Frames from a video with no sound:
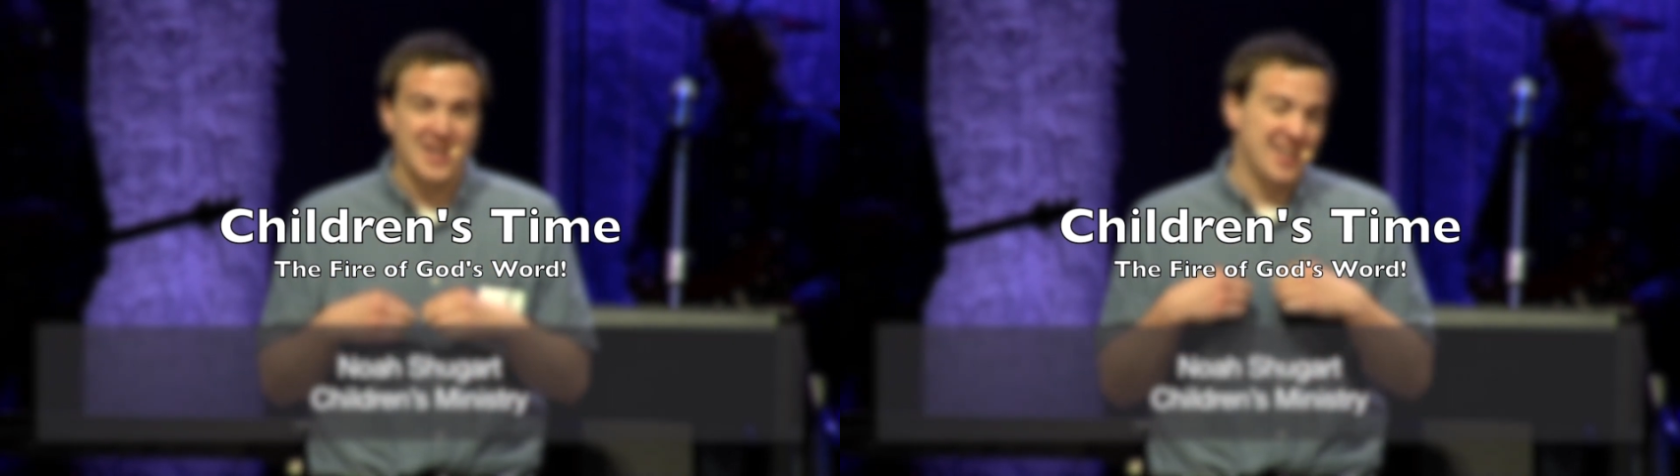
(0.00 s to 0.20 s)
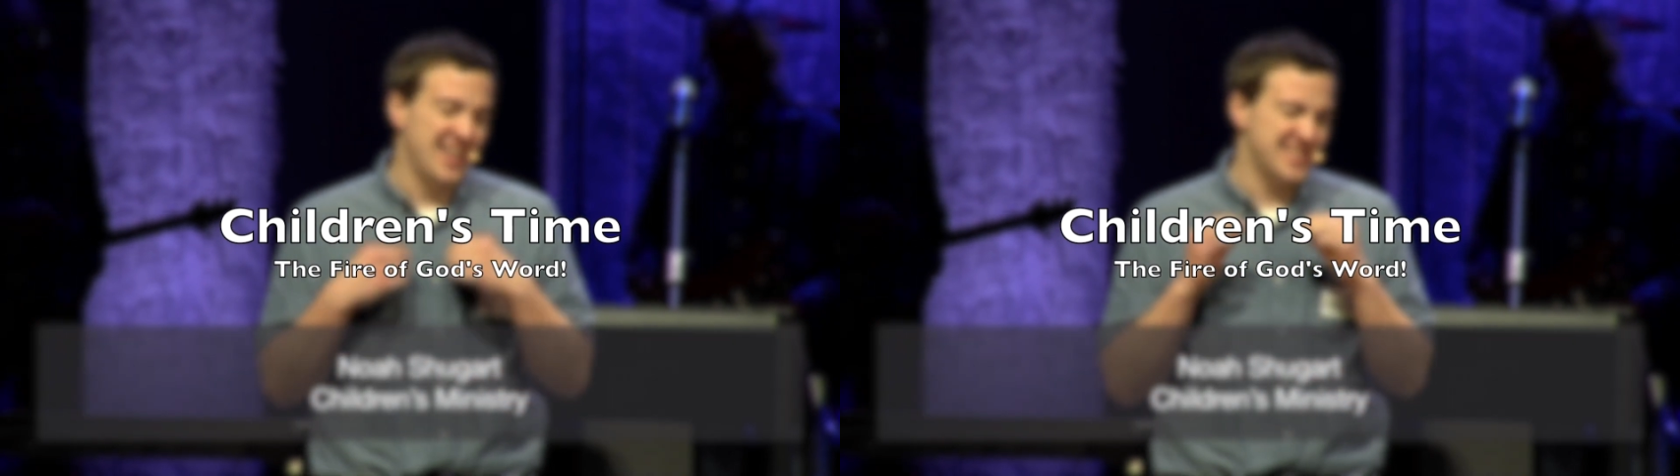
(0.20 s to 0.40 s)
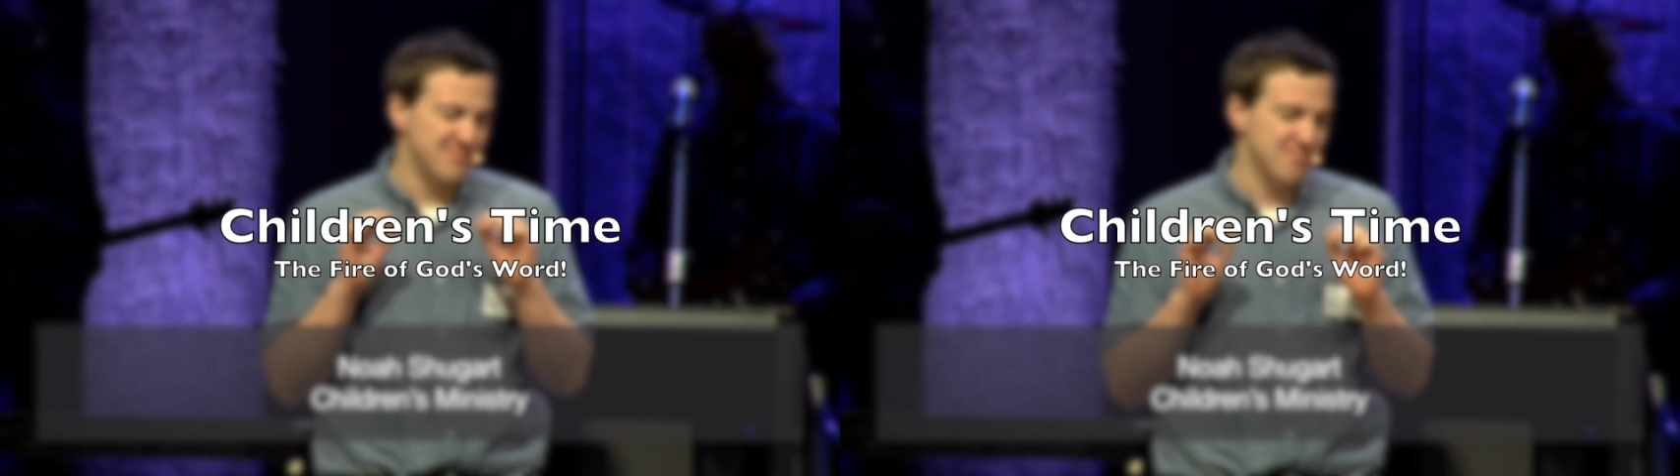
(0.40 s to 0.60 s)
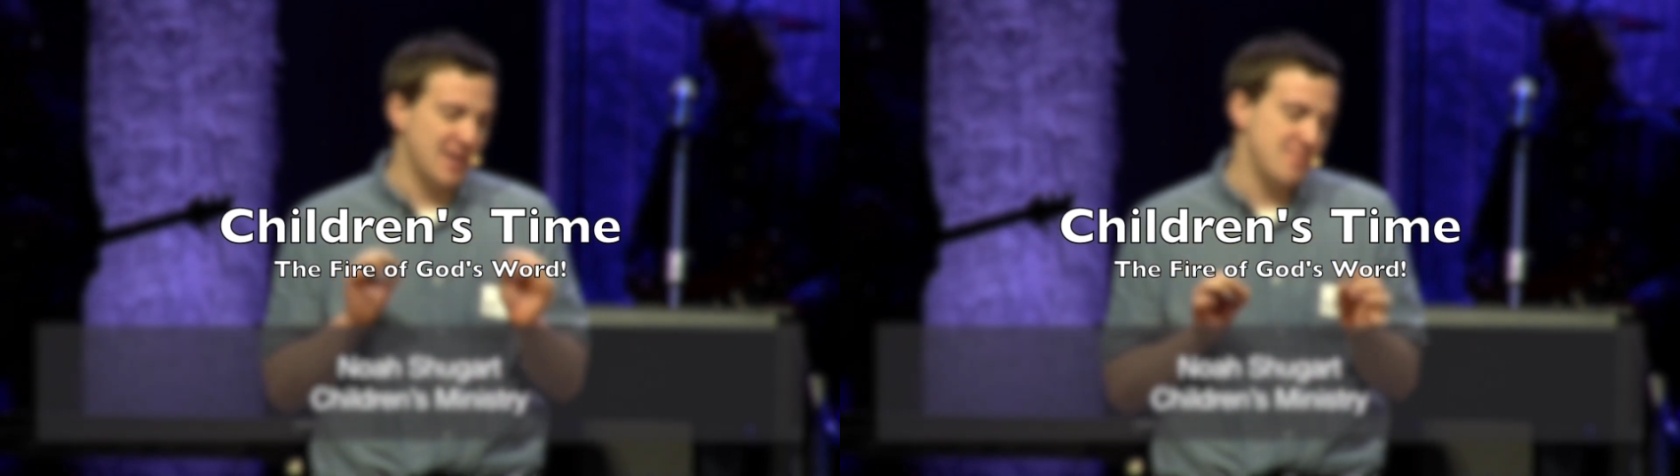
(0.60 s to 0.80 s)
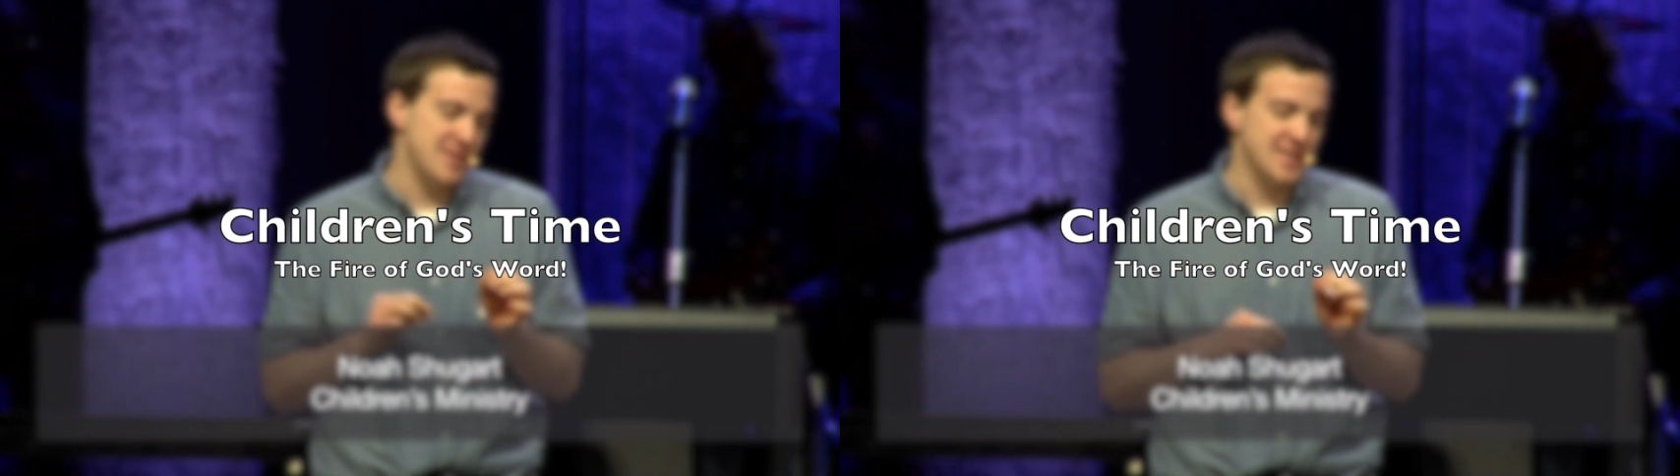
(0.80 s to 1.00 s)
It
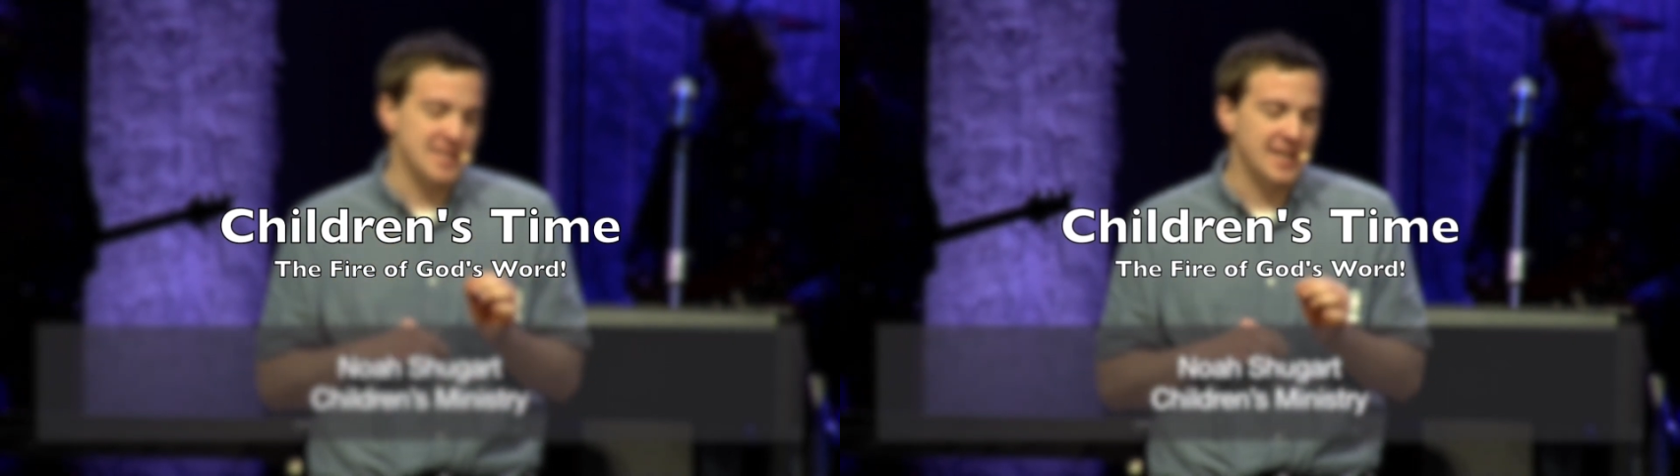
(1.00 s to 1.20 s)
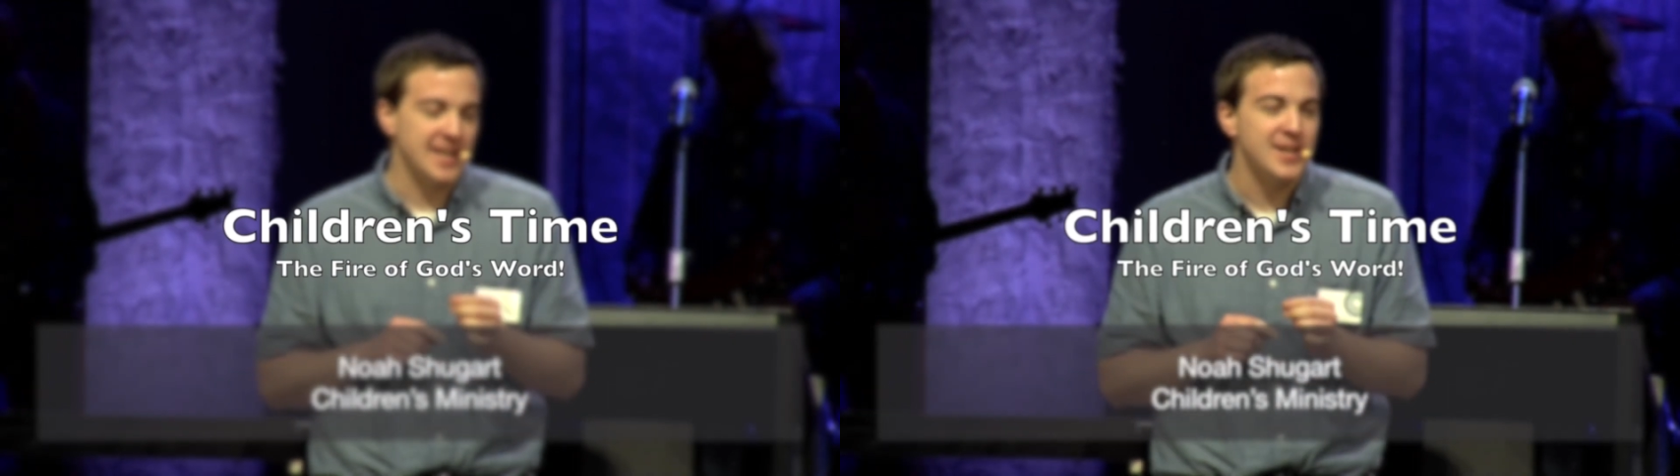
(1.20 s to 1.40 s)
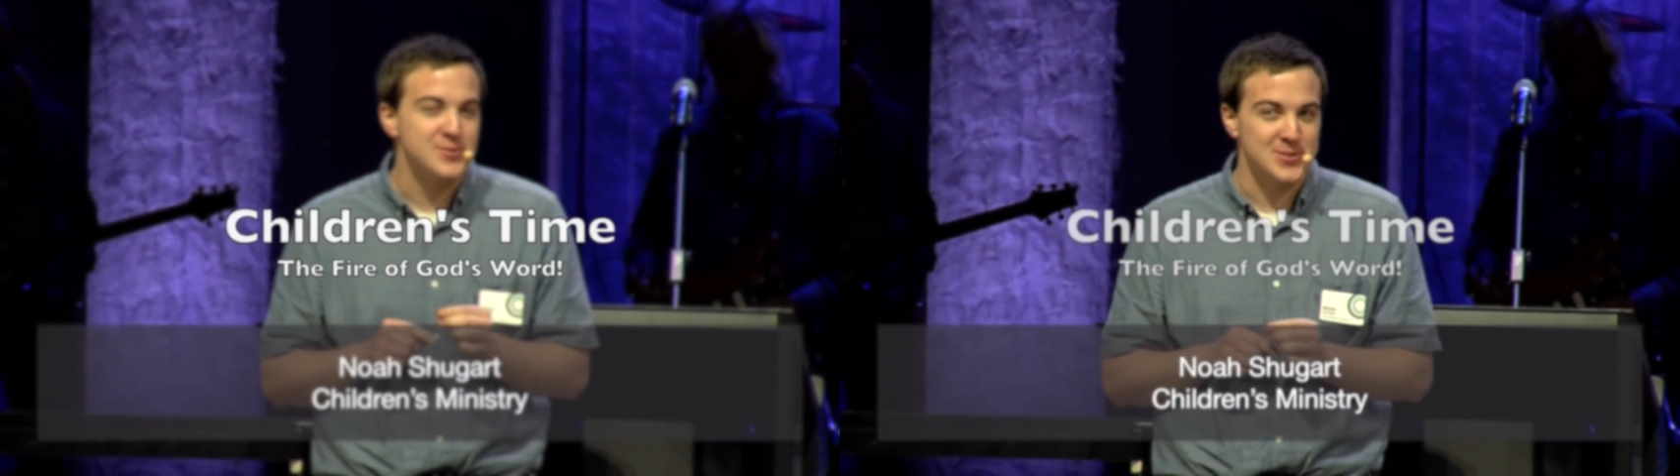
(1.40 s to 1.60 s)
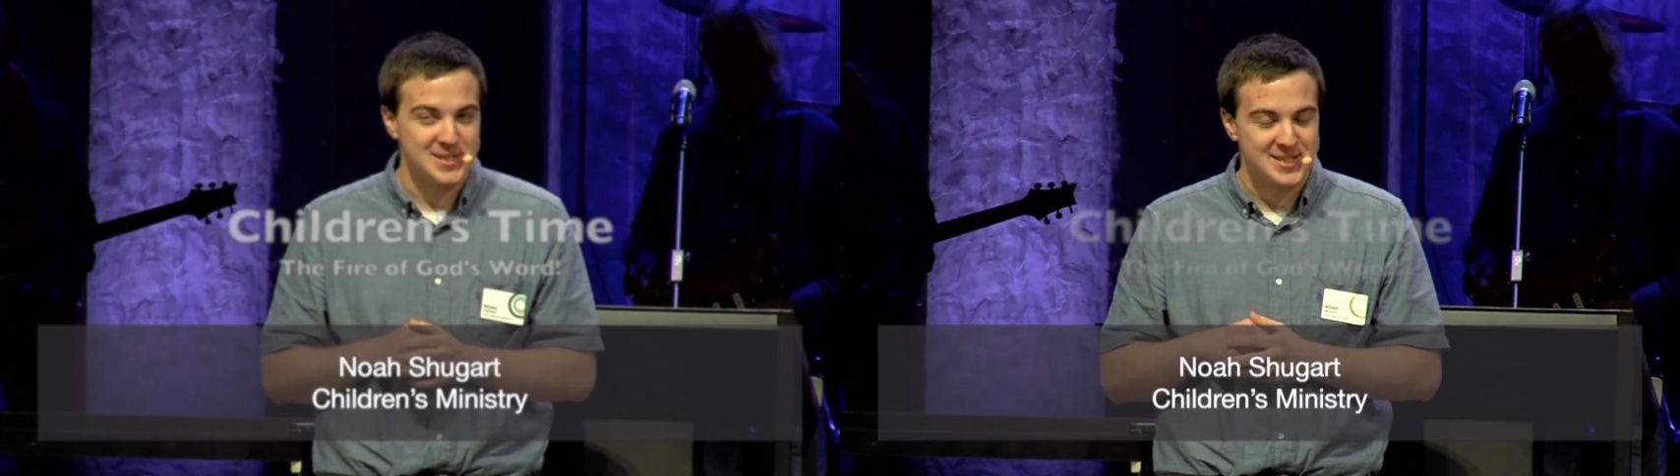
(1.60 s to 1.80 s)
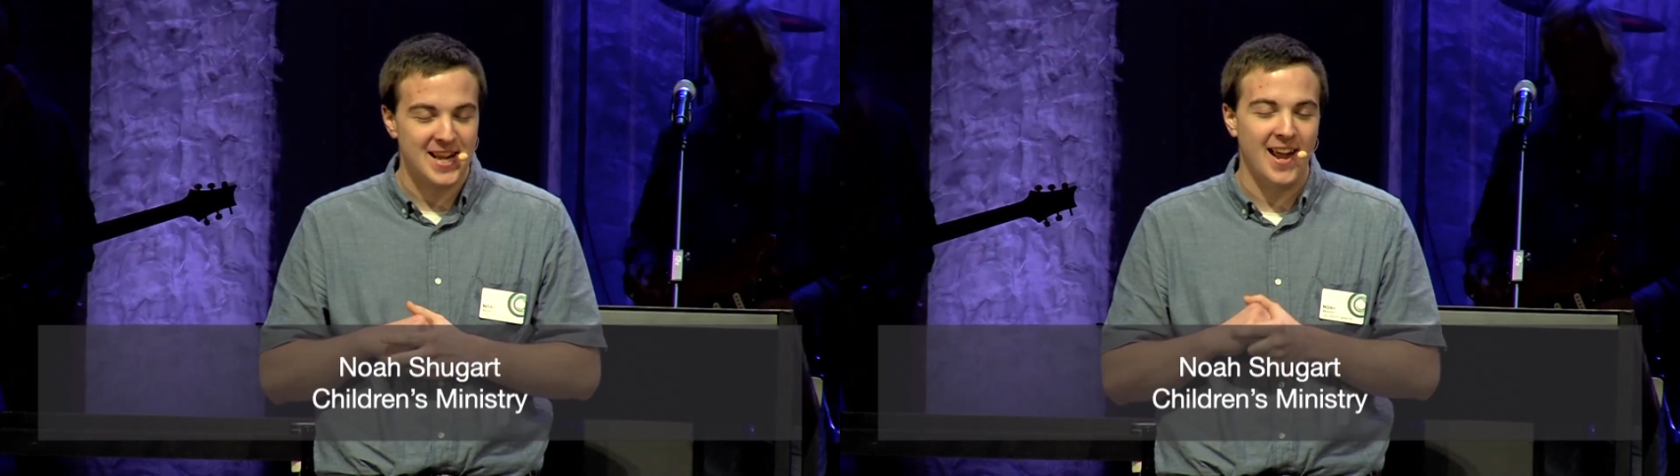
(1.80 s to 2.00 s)
might be a little dangerous,